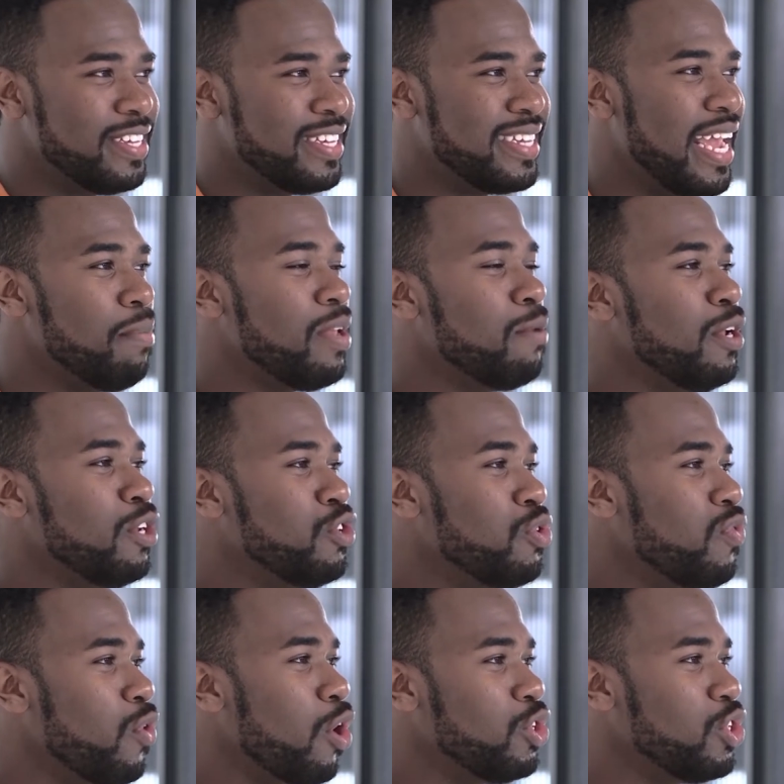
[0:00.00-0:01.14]
The same can be
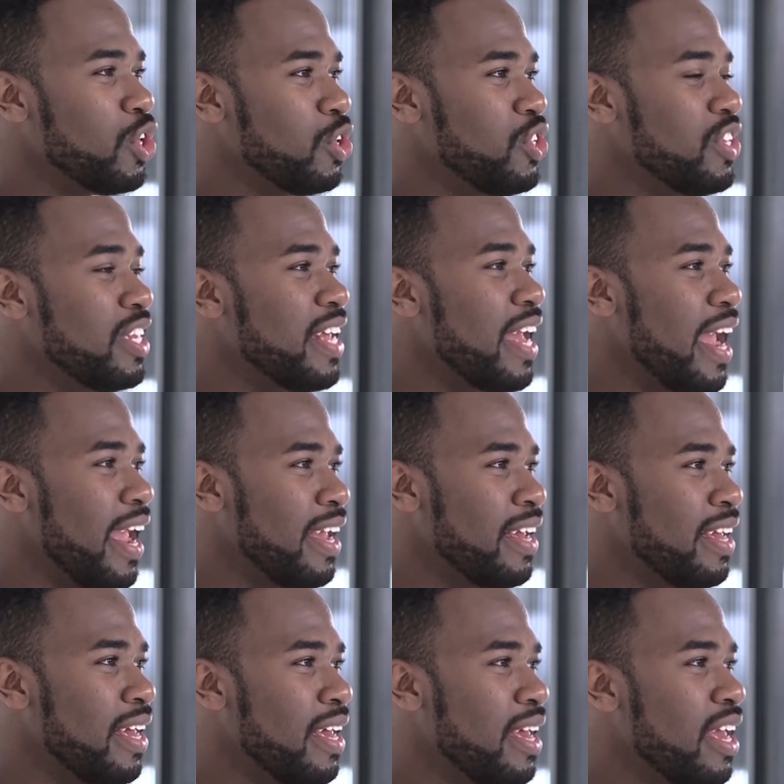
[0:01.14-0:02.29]
true for our church today.
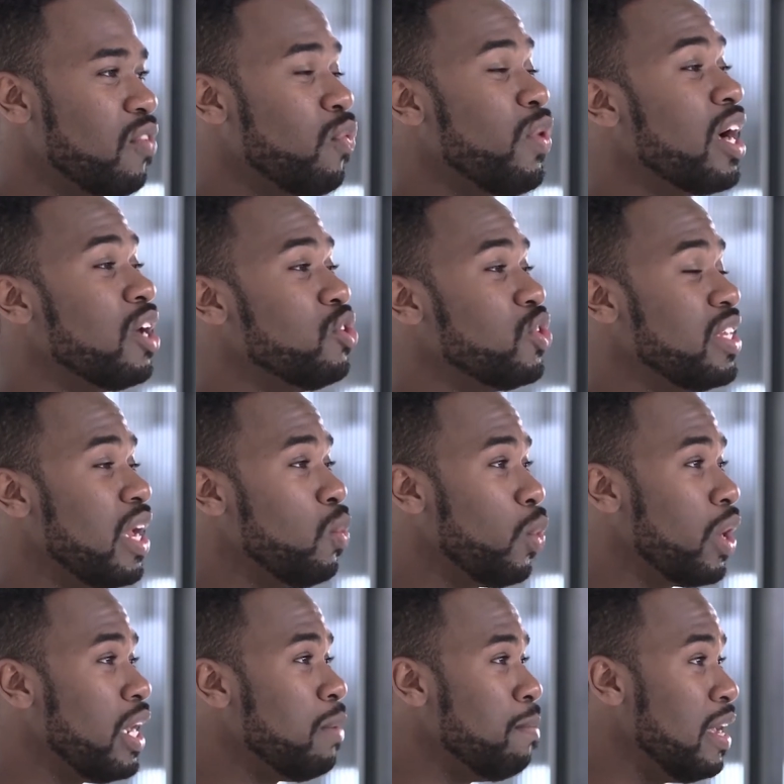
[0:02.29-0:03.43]
If we understand
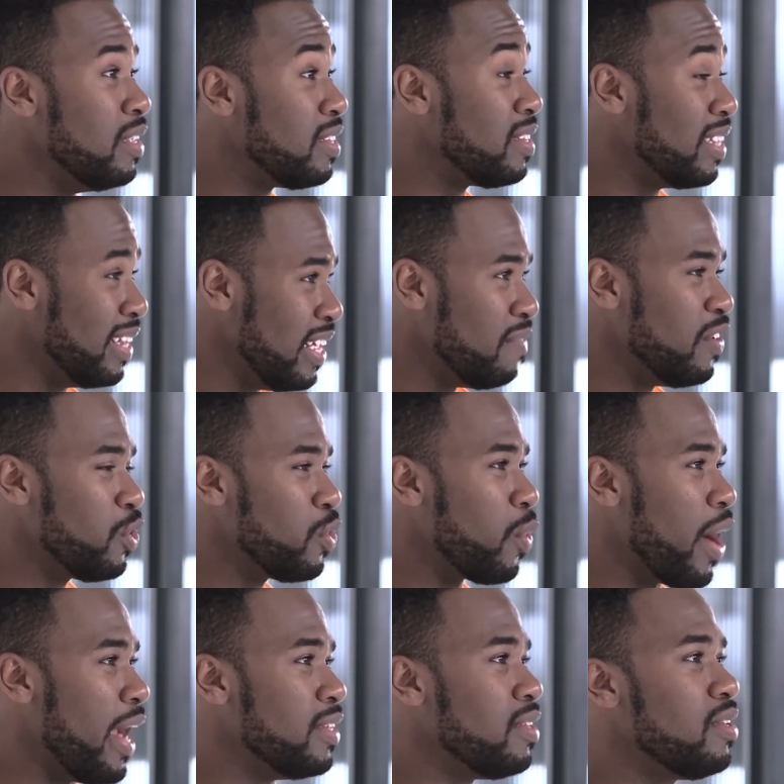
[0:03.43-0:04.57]
what it means to live in
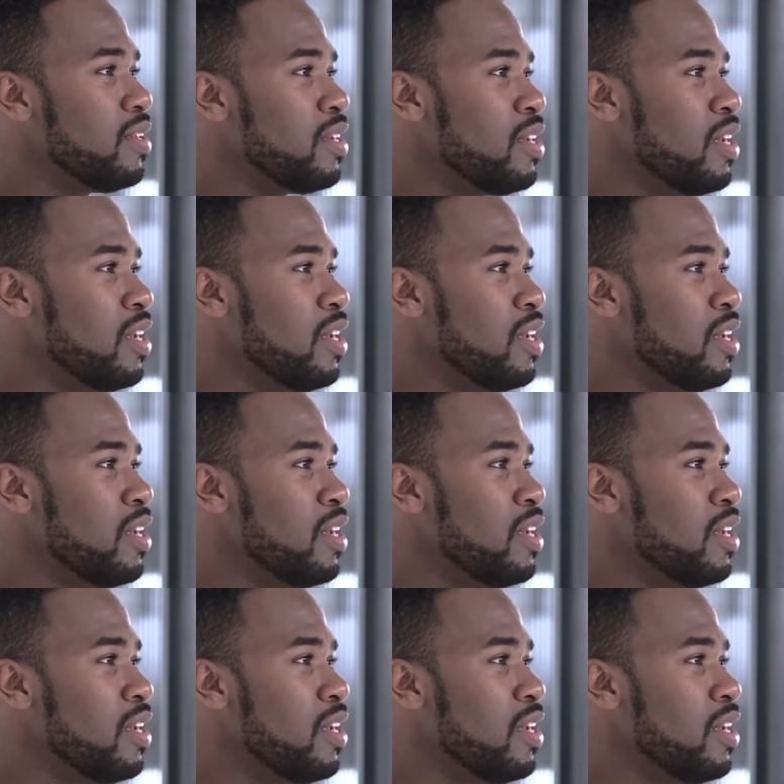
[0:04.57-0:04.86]
Christ,